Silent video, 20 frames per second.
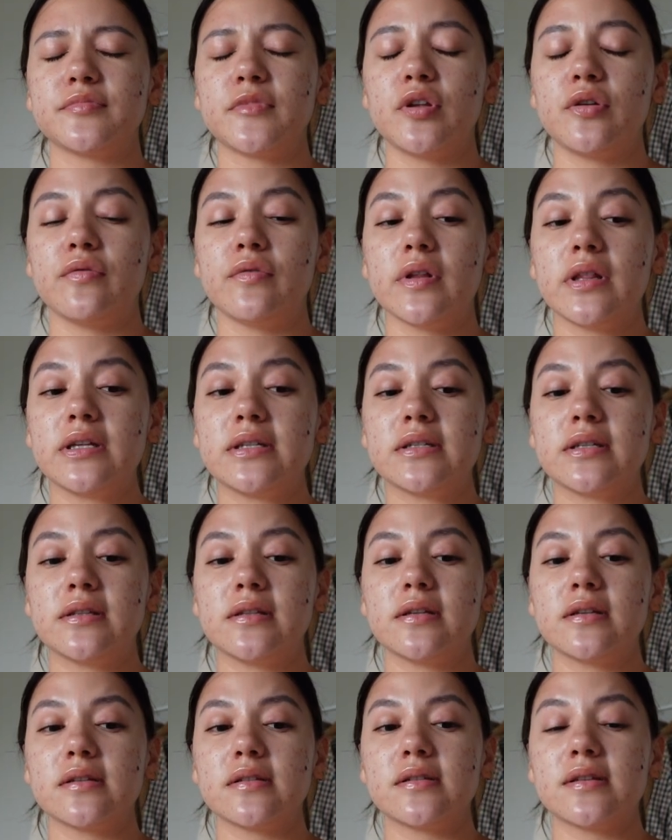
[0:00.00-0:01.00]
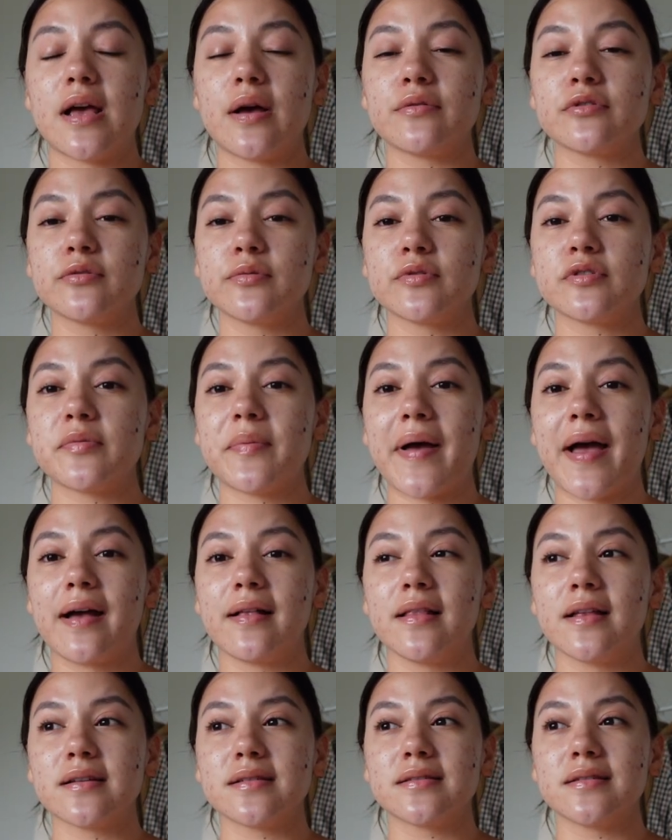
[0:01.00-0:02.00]
You really did this. I was supposed to
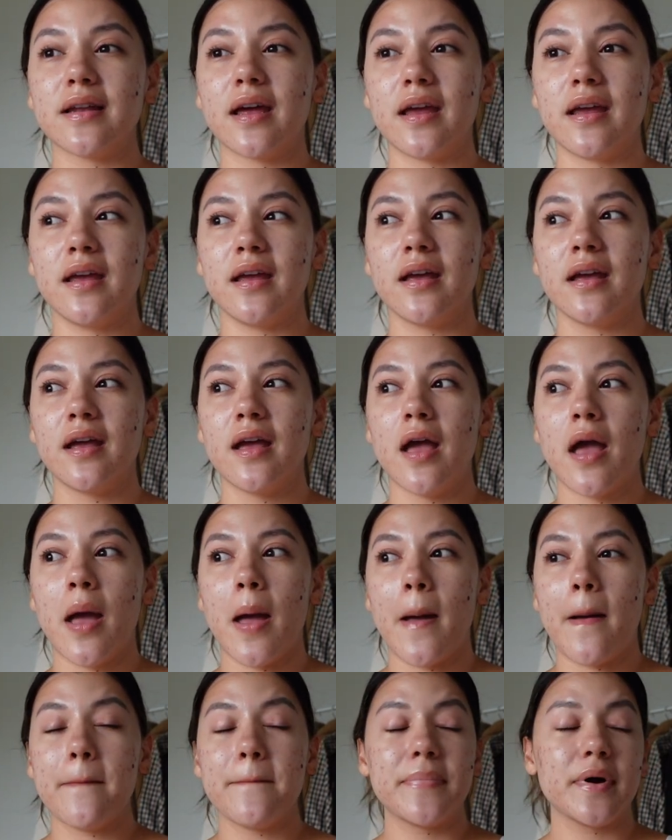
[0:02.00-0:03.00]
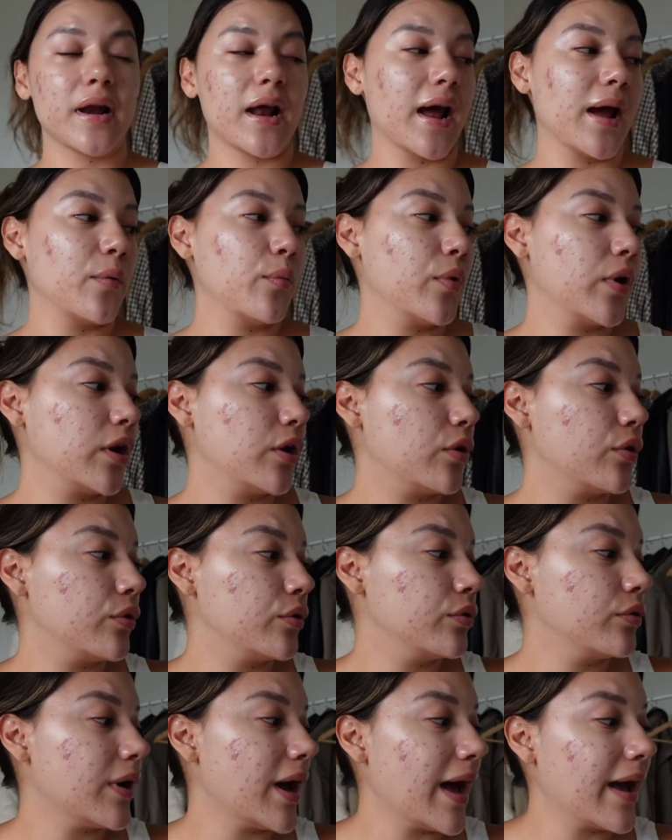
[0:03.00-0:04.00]
pack last night, but I went
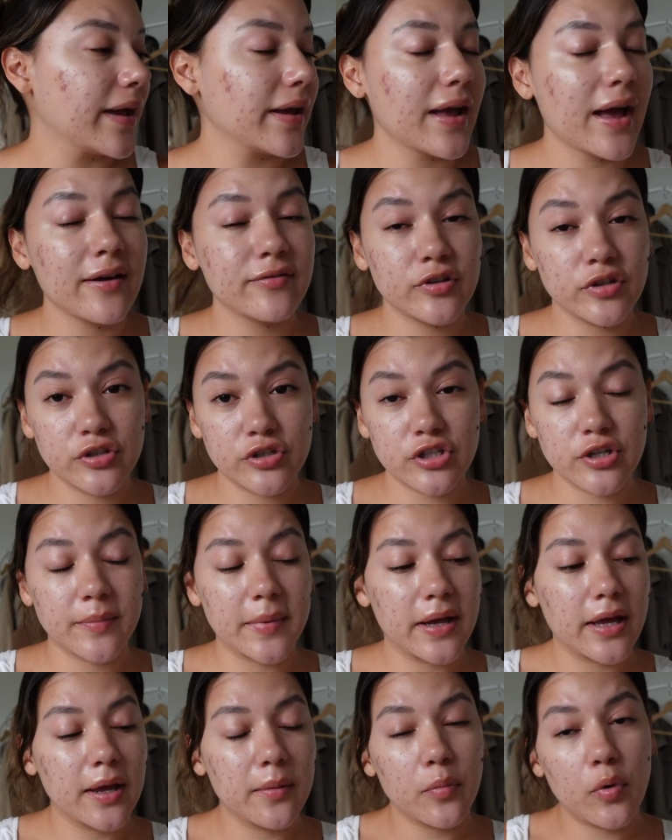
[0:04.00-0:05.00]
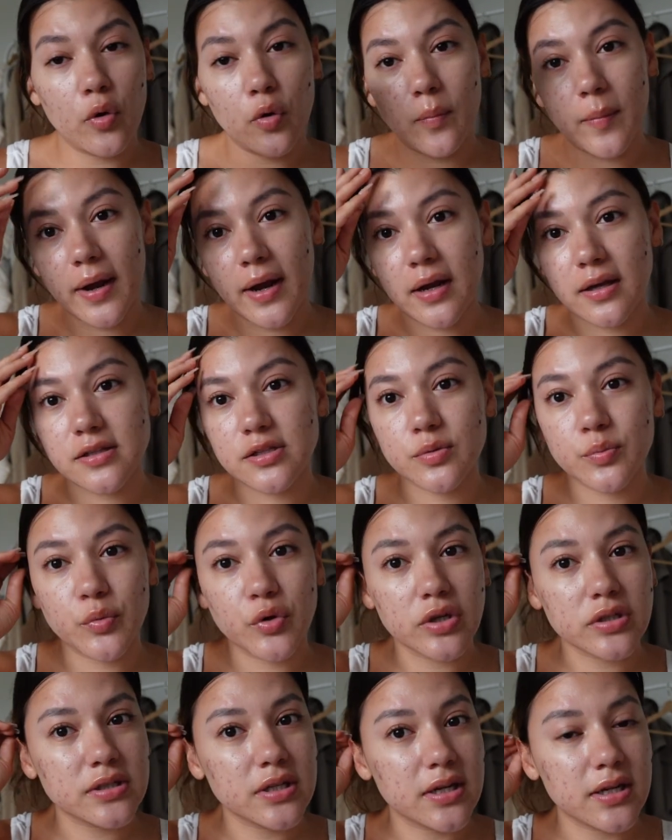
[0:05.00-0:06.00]
home. I After the gym, I came home. I got some
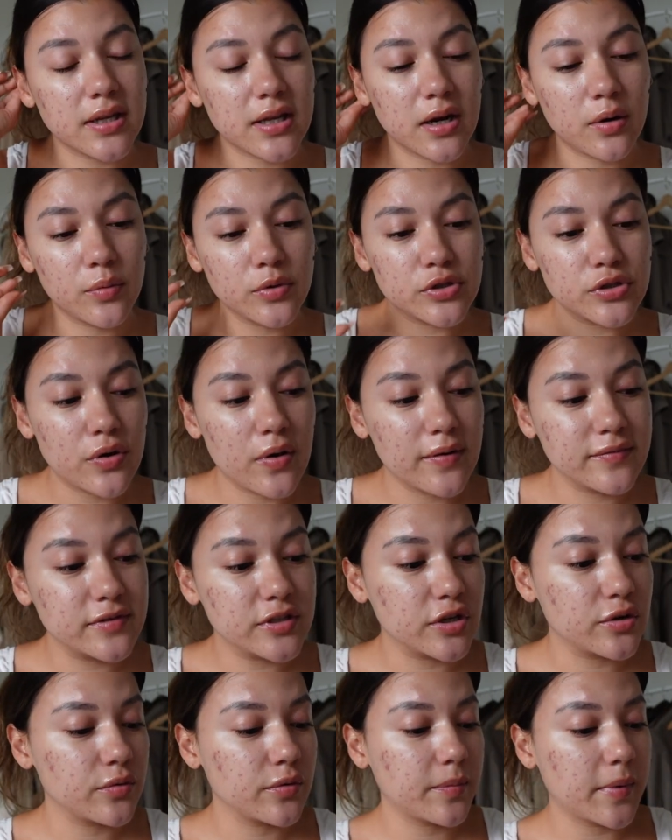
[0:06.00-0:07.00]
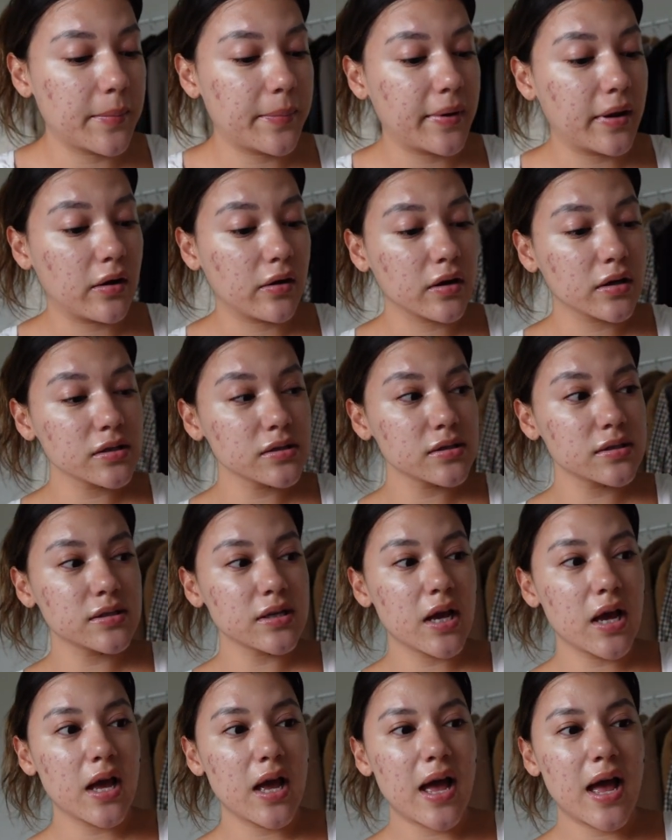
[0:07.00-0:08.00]
work done, and then I went to go have dinner with my parents.
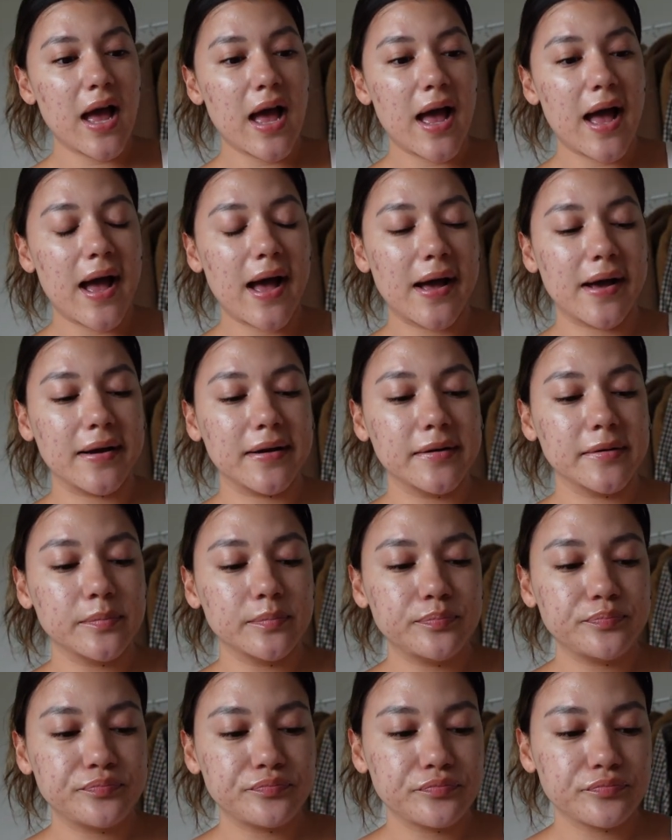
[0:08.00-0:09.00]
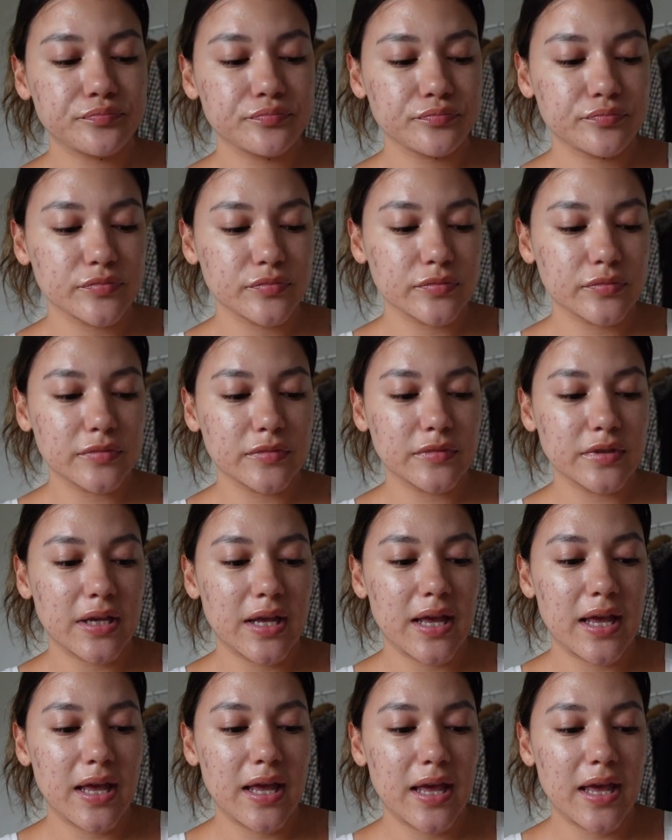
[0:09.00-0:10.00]
Um,
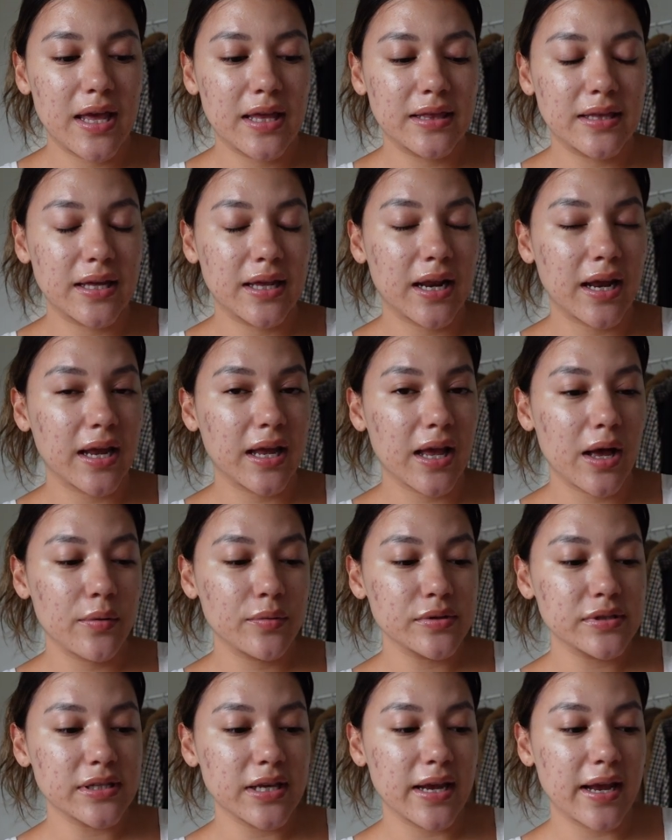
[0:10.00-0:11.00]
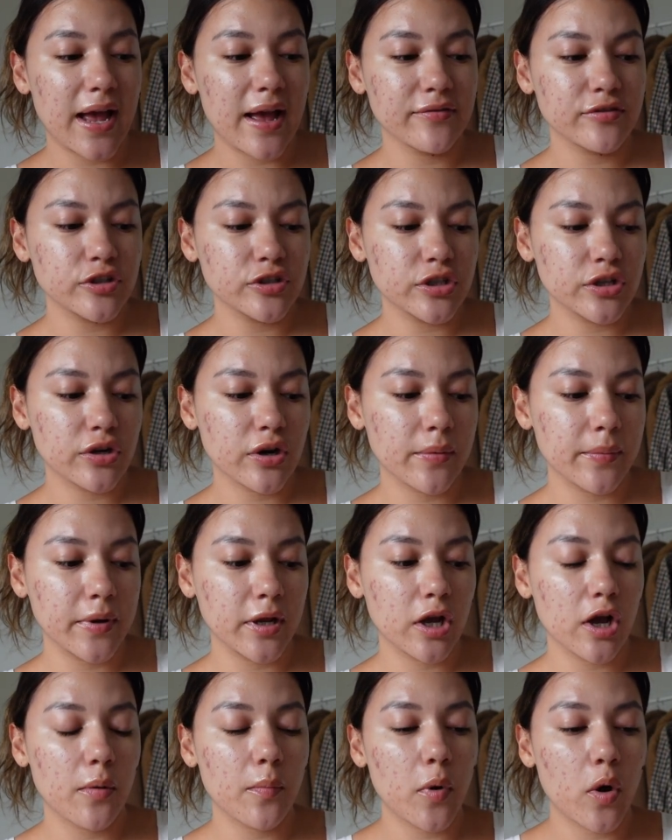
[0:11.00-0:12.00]
and then I, I was like, after dinner, I'm going
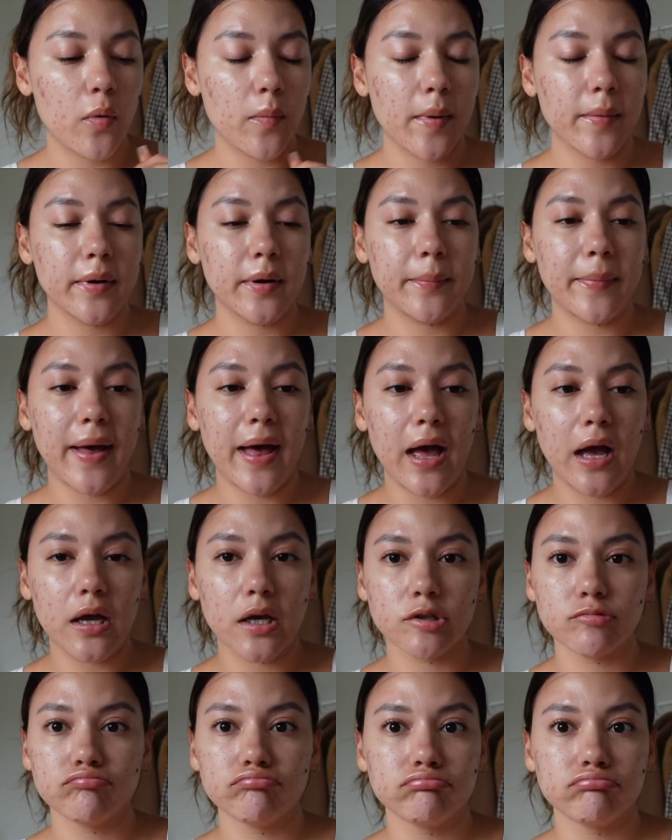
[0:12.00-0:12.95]
to come home. I'm going to pack.